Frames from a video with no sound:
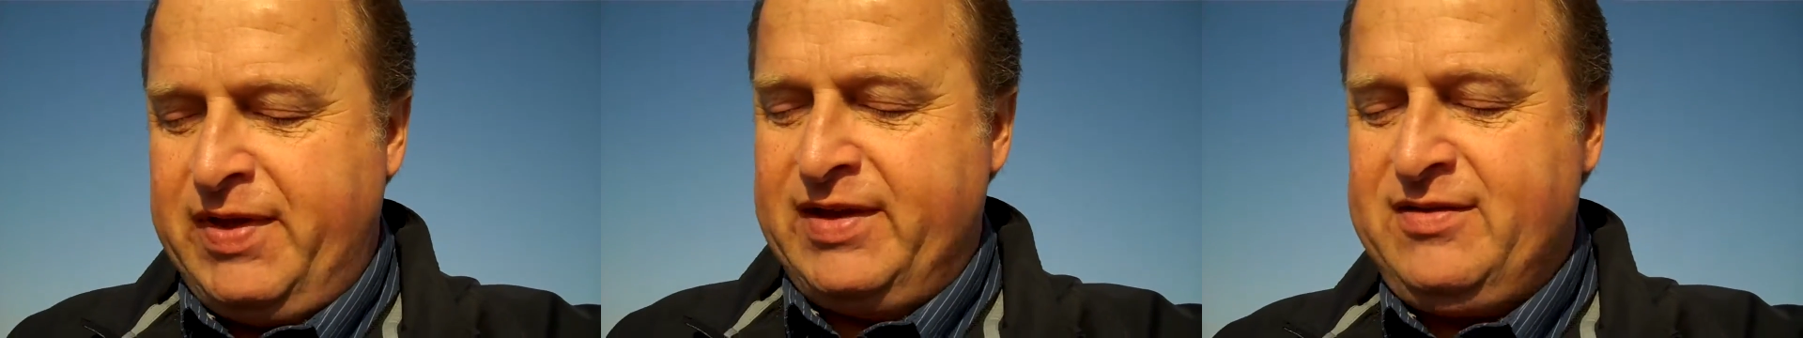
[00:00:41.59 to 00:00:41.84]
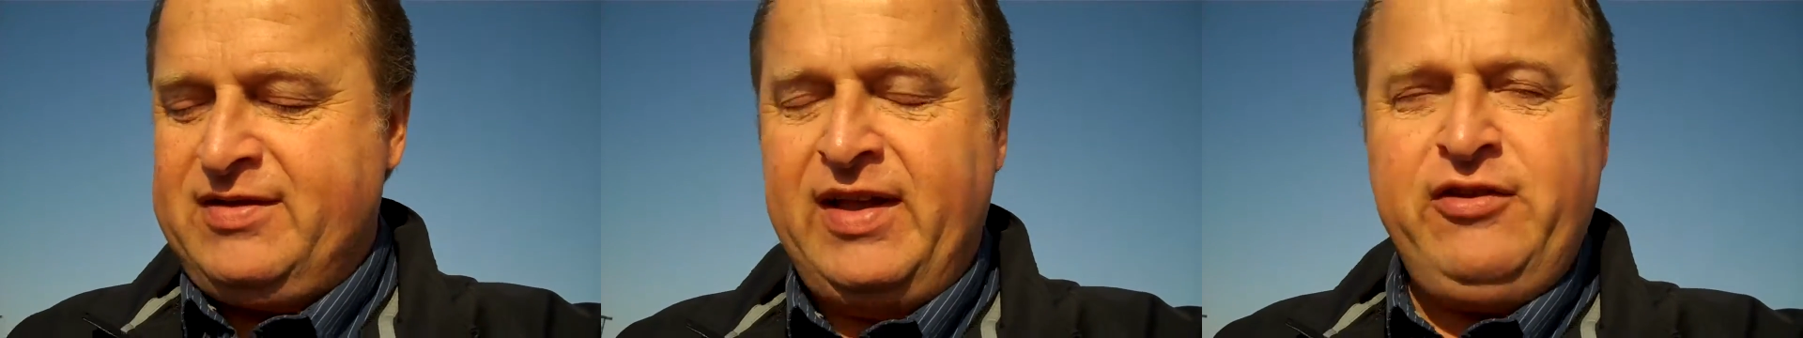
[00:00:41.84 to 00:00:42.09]
But
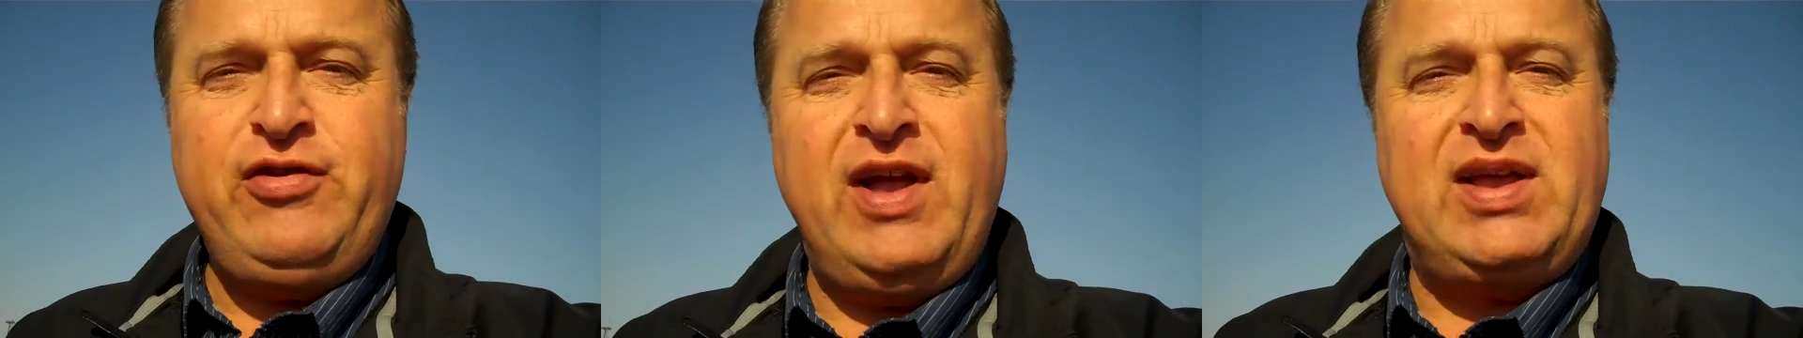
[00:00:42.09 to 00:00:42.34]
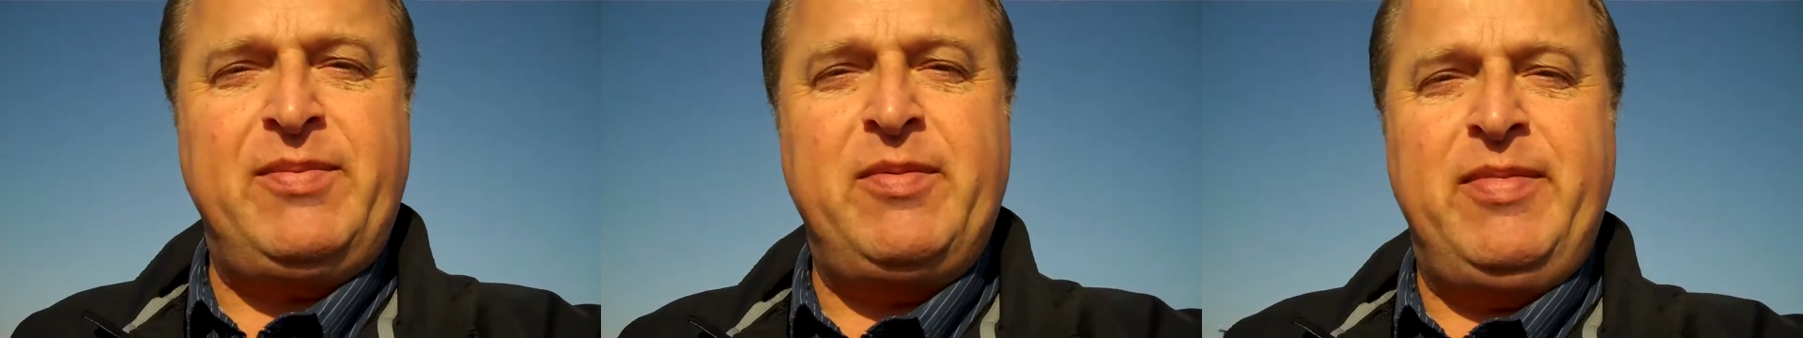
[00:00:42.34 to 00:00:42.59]
then
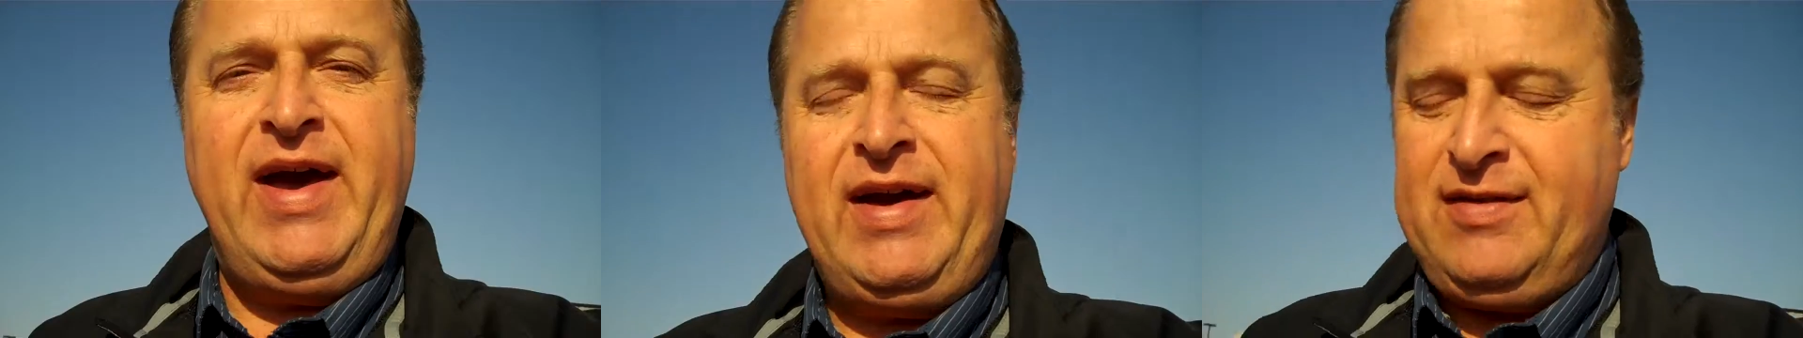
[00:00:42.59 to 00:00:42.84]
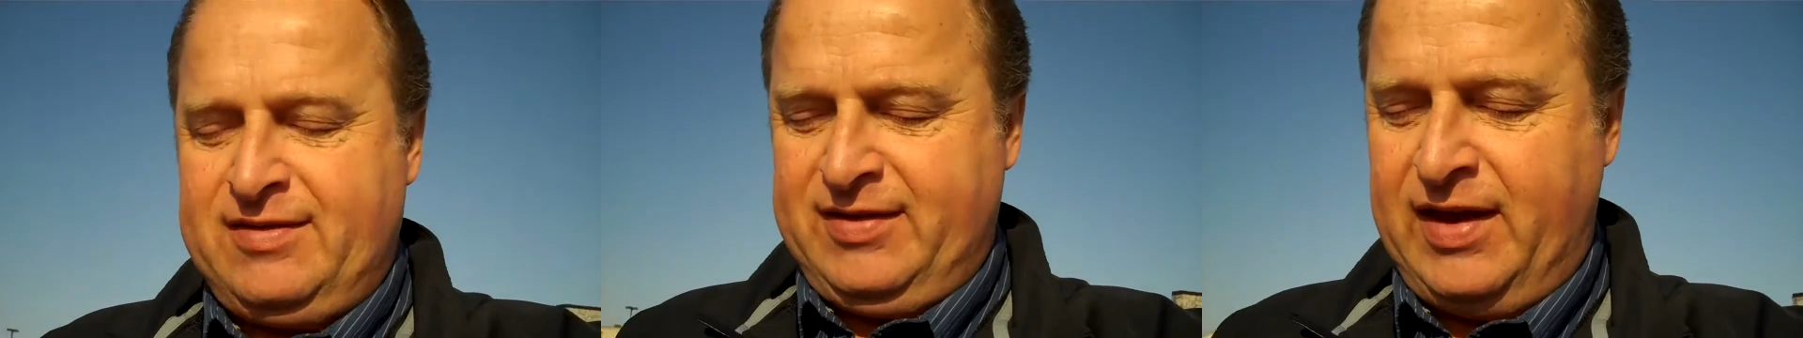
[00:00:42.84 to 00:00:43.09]
sunshine coming
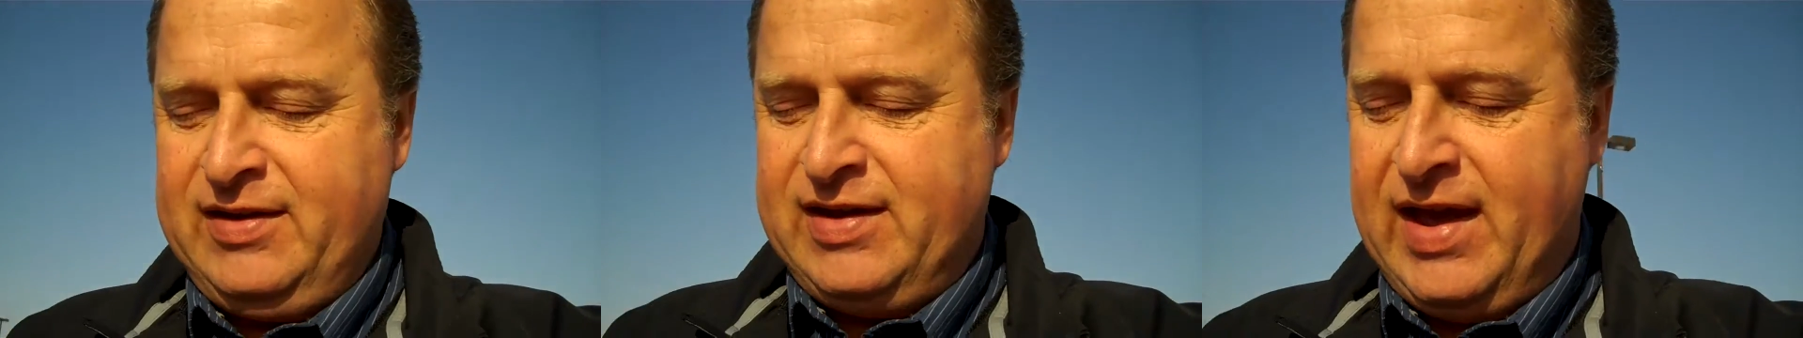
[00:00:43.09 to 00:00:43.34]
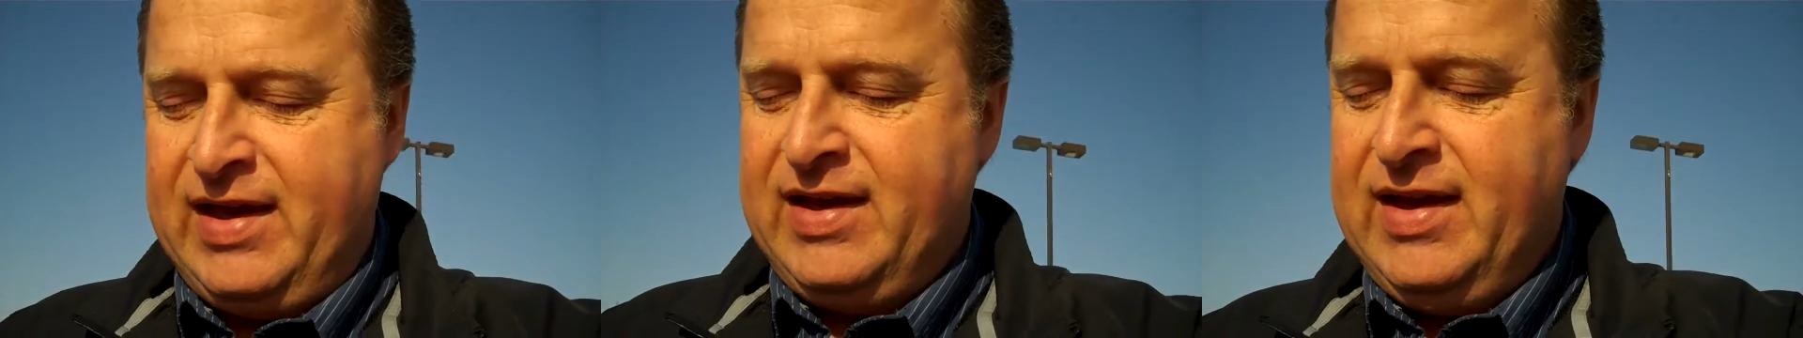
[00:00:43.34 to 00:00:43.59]
back.
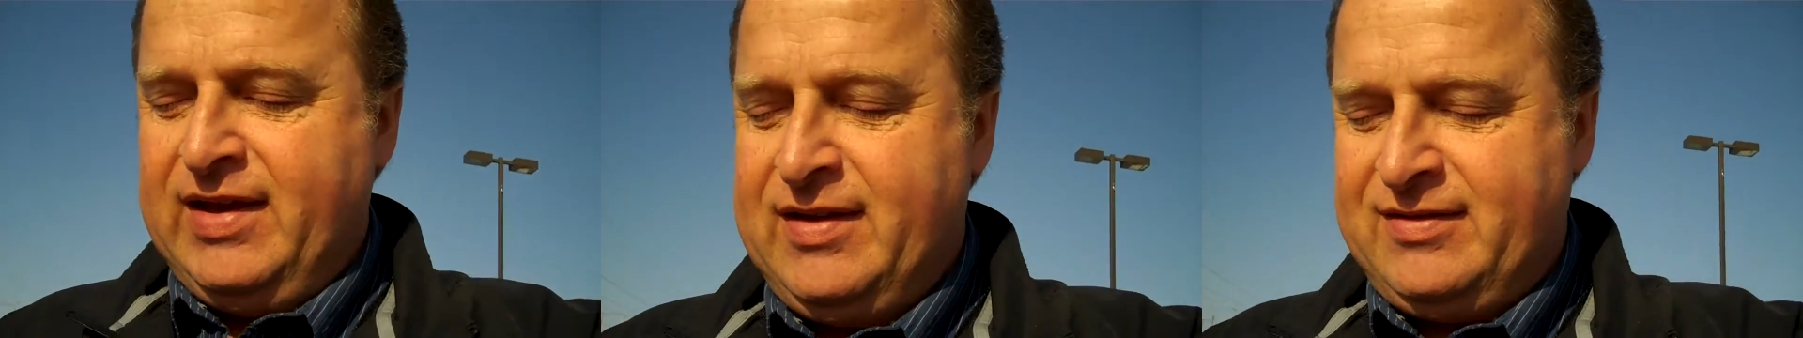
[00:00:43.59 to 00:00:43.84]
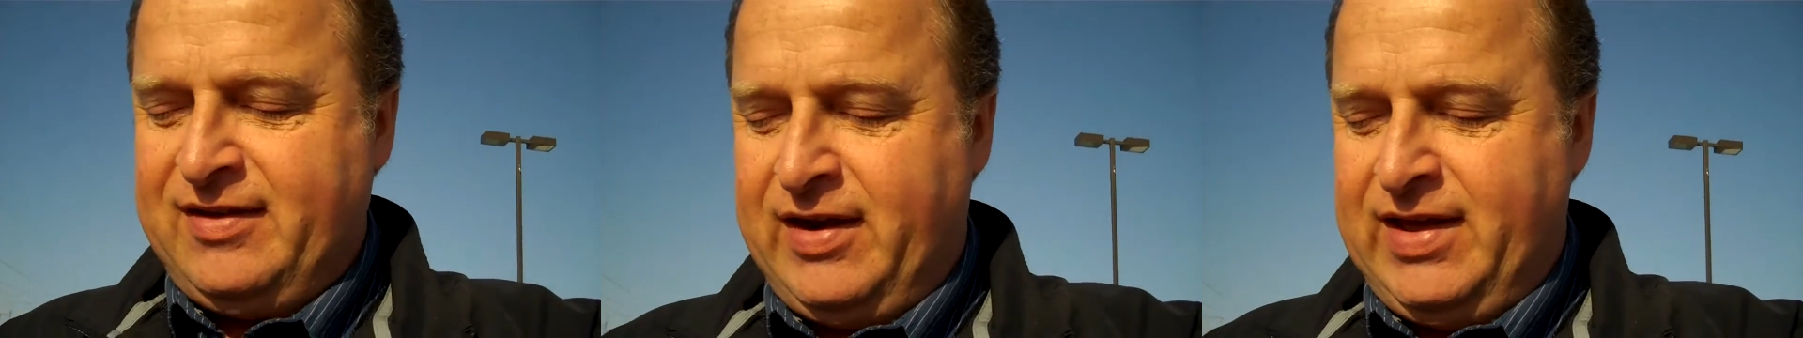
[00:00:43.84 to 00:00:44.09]
Sunday,
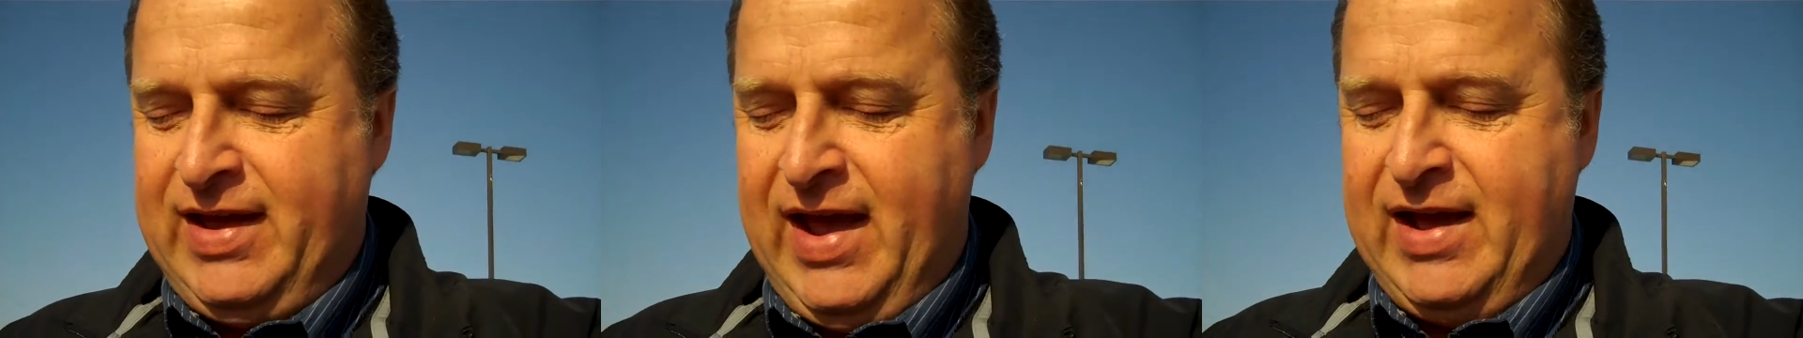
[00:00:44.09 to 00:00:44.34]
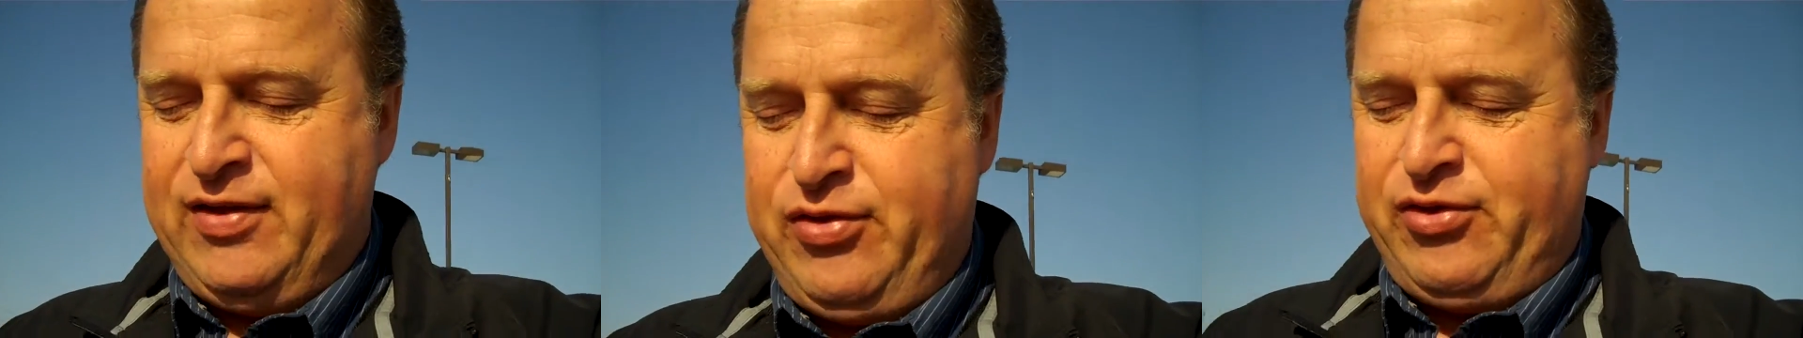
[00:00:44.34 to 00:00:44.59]
sunny
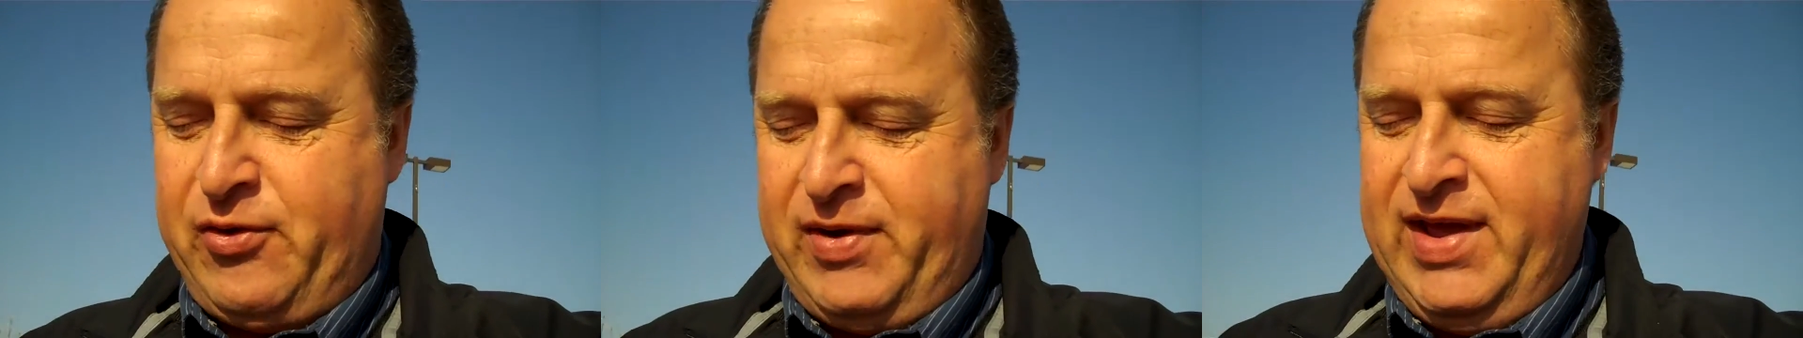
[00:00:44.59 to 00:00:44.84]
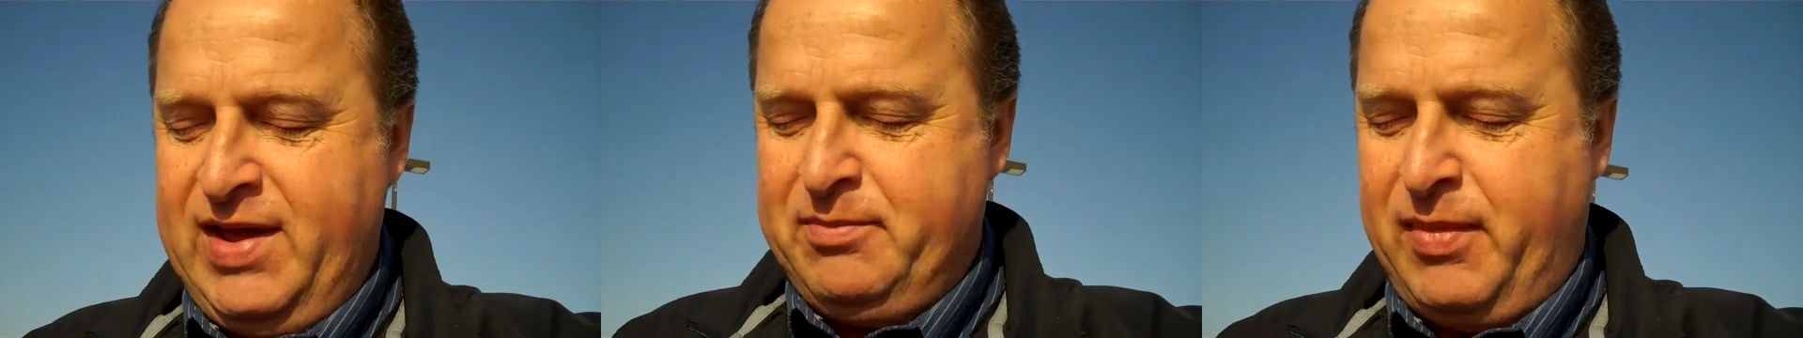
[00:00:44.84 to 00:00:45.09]
and 30.